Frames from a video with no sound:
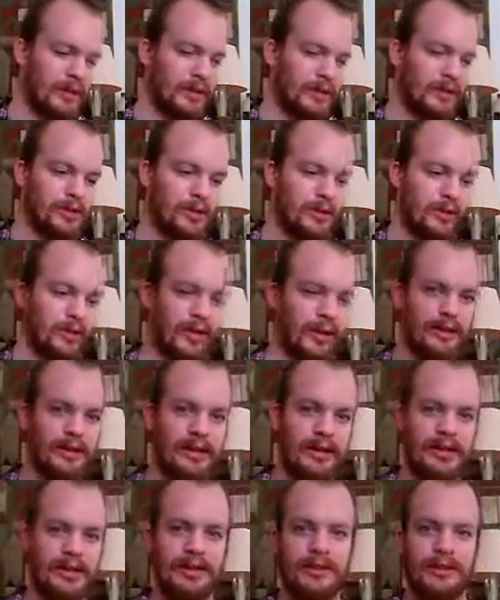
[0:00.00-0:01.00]
So the
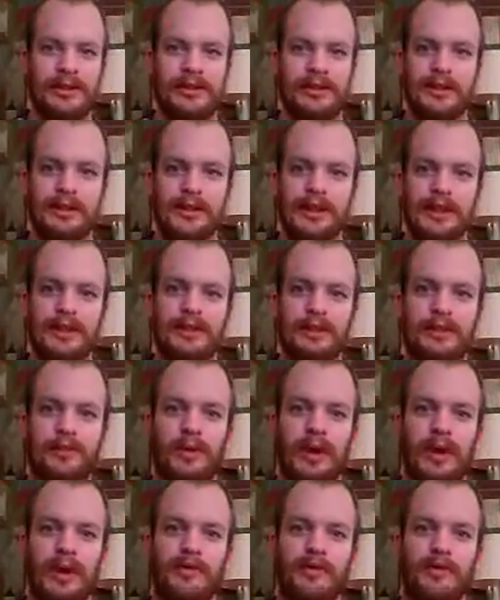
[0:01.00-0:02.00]
idea is
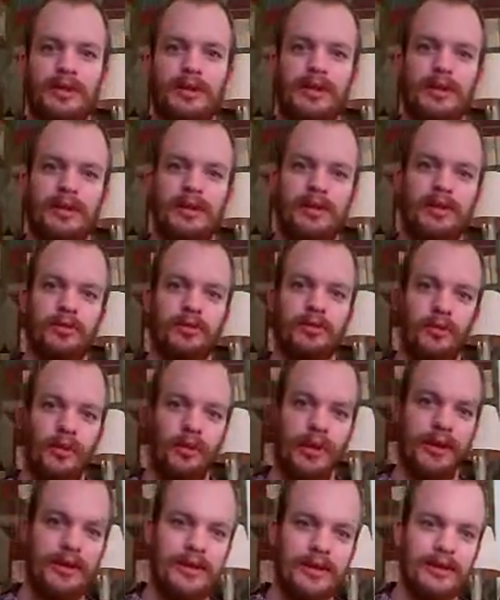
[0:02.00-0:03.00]
if I get a
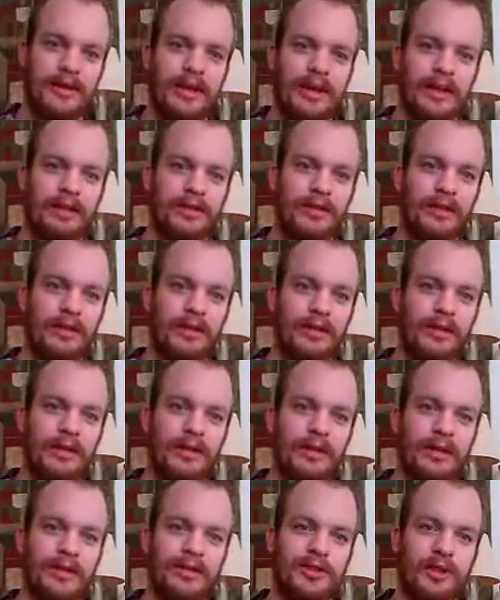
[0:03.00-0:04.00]
strike into
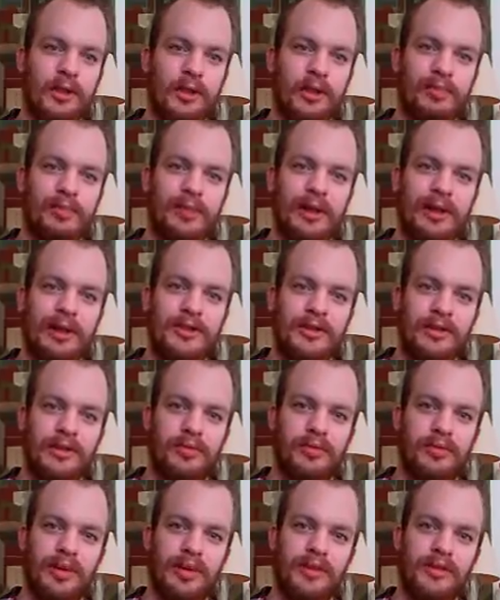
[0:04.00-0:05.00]
a solar plexus,
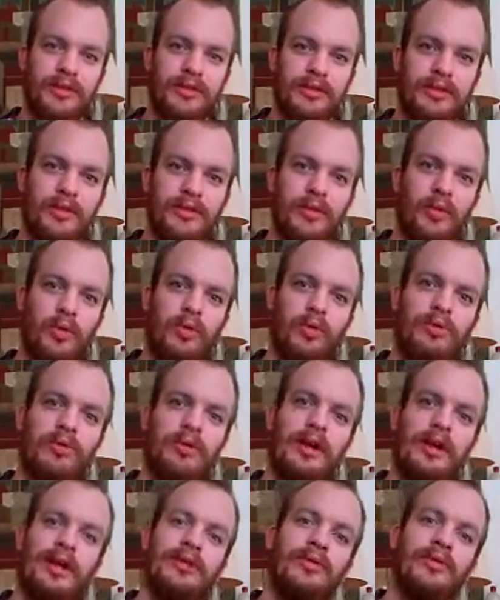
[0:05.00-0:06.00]
for instance, or
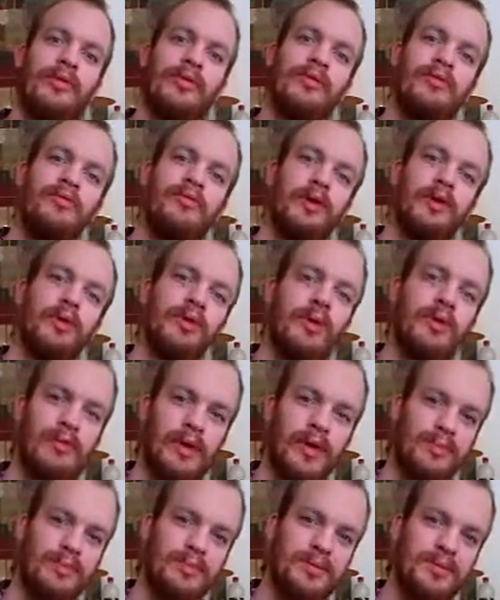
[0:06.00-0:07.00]
into the floating
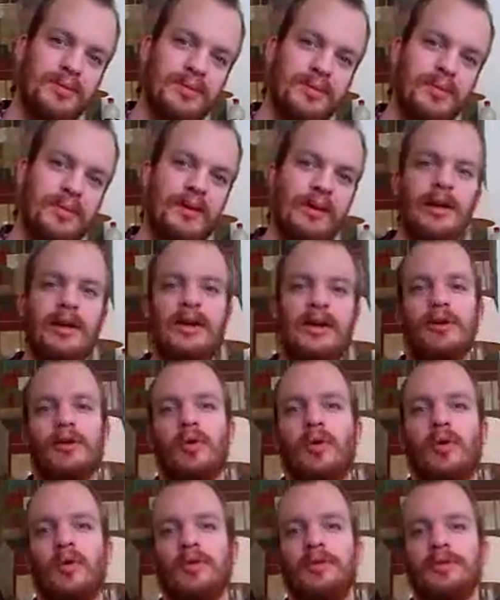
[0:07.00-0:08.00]
ribs
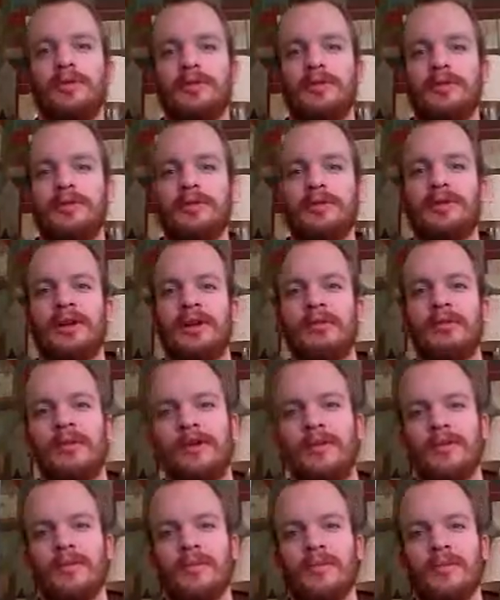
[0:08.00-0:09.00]
or
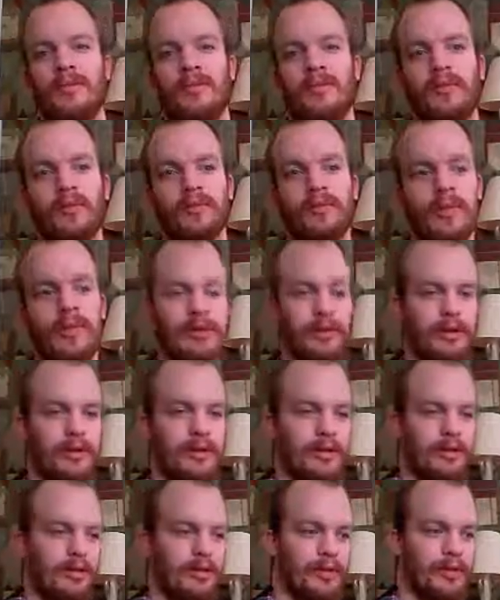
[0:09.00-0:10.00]
something,
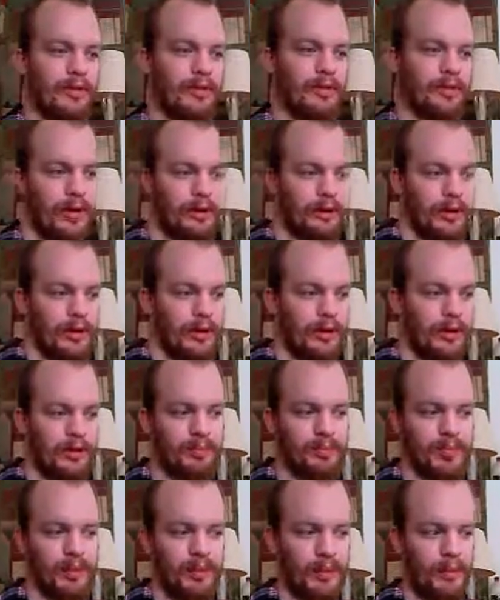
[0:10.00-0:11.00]
the strike will
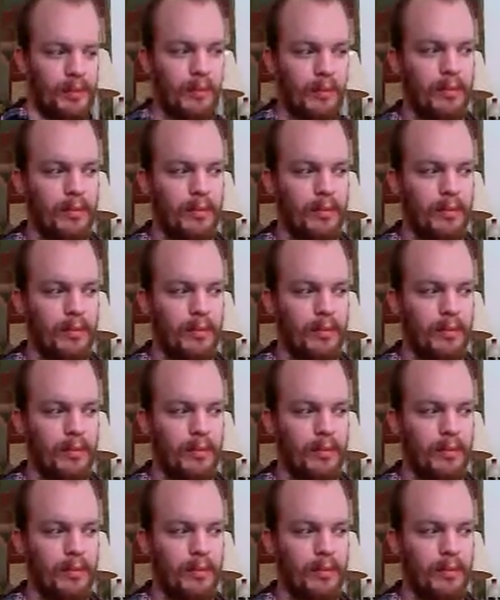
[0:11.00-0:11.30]
just be